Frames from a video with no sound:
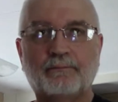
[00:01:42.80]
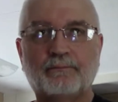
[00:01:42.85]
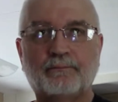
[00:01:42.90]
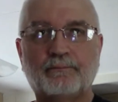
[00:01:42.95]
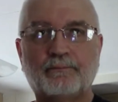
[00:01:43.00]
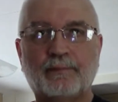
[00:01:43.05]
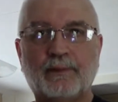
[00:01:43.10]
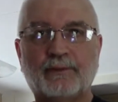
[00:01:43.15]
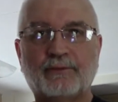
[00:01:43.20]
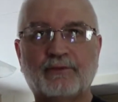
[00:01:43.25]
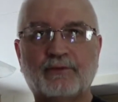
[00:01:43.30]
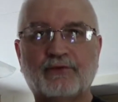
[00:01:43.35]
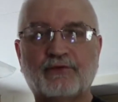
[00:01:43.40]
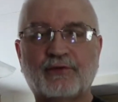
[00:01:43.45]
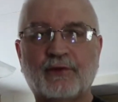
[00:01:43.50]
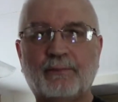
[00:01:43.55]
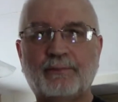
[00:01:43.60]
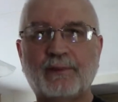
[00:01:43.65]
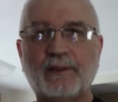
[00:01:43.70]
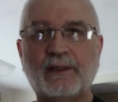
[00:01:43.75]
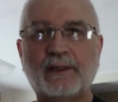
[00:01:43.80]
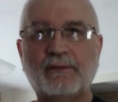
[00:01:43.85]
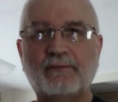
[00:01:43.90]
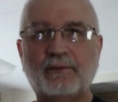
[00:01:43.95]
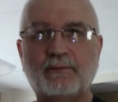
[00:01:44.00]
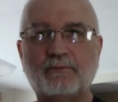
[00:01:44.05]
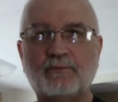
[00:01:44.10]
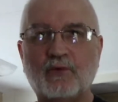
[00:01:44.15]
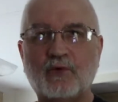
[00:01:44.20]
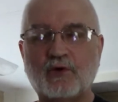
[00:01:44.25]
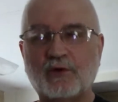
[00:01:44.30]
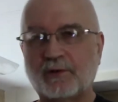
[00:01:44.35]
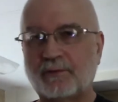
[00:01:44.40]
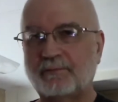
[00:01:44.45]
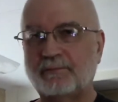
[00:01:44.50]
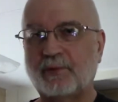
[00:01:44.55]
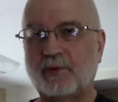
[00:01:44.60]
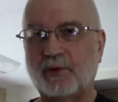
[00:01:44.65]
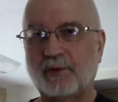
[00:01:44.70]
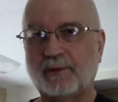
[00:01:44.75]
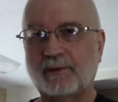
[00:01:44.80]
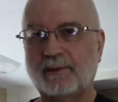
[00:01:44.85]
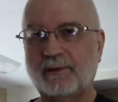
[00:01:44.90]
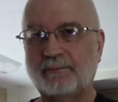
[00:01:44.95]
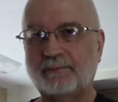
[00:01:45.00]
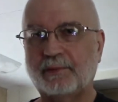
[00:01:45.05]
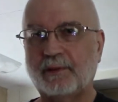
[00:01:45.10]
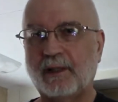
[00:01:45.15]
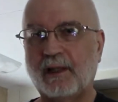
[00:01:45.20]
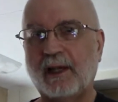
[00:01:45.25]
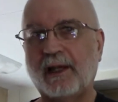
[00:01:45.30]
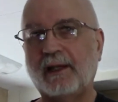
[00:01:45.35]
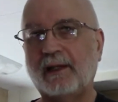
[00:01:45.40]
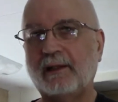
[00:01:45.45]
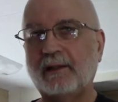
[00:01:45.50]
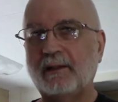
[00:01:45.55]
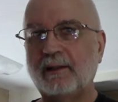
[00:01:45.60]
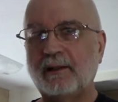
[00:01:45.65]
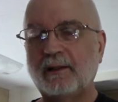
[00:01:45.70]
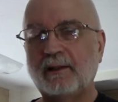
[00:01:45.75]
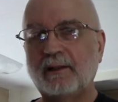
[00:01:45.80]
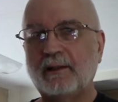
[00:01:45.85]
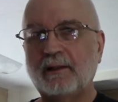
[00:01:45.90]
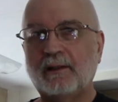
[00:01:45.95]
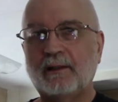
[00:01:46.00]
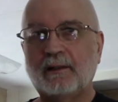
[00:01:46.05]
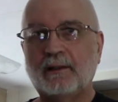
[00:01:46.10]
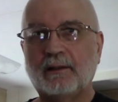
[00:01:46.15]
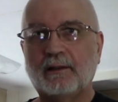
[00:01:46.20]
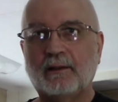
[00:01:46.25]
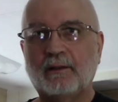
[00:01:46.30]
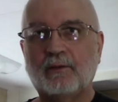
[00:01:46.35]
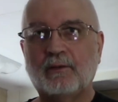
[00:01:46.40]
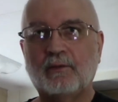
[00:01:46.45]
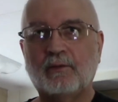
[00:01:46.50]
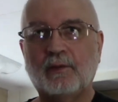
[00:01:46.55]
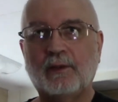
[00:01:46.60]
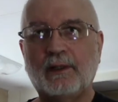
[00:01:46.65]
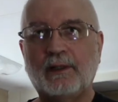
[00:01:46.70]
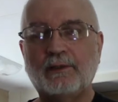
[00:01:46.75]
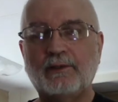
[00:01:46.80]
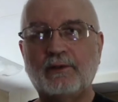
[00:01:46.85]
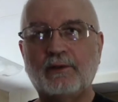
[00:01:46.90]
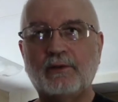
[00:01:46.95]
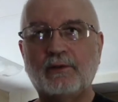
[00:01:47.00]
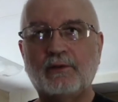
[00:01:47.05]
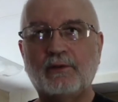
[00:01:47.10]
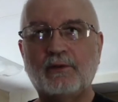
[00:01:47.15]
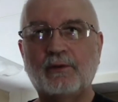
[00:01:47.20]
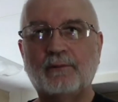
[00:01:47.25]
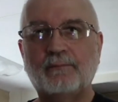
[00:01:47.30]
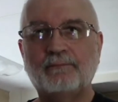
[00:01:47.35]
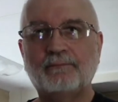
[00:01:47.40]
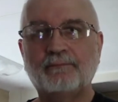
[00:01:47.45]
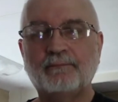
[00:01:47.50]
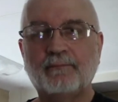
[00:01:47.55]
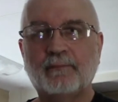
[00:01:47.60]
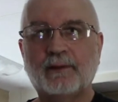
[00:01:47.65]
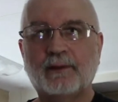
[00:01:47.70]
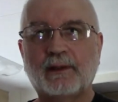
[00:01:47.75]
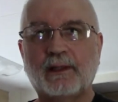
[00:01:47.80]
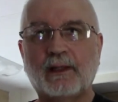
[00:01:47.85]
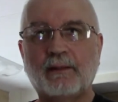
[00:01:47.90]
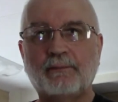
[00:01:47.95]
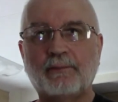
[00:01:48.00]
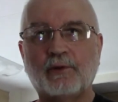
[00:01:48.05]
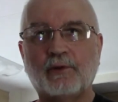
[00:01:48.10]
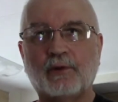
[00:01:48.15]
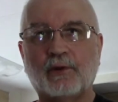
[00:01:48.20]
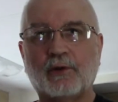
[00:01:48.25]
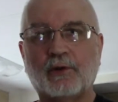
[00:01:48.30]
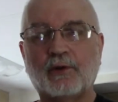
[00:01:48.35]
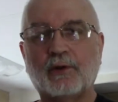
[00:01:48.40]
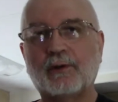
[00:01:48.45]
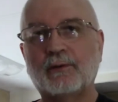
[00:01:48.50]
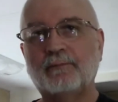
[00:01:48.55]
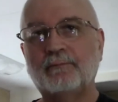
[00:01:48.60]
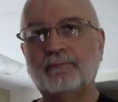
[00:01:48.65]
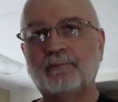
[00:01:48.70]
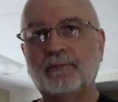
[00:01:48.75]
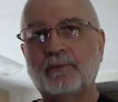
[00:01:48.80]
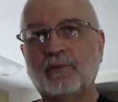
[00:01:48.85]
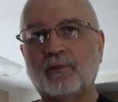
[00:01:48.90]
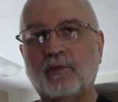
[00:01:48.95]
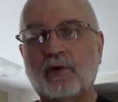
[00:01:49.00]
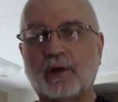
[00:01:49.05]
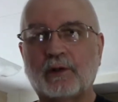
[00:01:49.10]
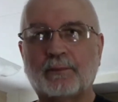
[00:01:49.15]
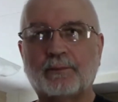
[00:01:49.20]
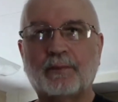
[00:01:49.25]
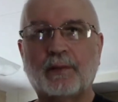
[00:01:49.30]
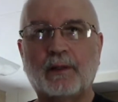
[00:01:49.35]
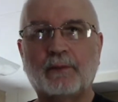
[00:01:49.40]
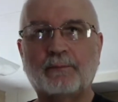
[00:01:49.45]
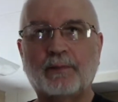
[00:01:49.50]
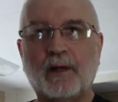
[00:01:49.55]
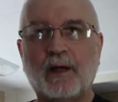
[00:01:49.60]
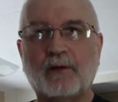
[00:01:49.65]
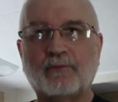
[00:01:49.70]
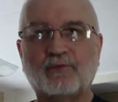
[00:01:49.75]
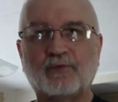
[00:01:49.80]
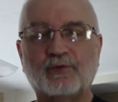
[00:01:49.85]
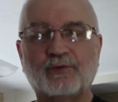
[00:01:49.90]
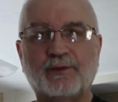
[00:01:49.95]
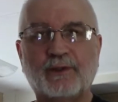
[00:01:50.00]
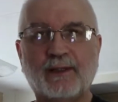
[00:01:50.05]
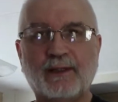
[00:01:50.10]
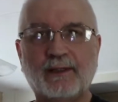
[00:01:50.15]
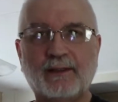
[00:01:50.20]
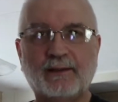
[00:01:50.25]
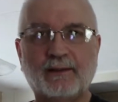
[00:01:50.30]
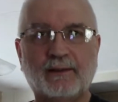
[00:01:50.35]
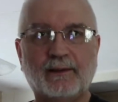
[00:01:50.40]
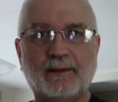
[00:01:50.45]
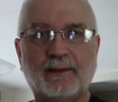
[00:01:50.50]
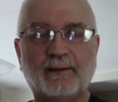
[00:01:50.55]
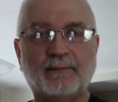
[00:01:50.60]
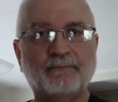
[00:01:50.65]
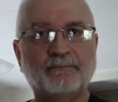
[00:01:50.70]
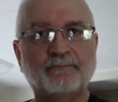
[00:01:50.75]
But there's something even more important in play when you keep your water pump off routinely.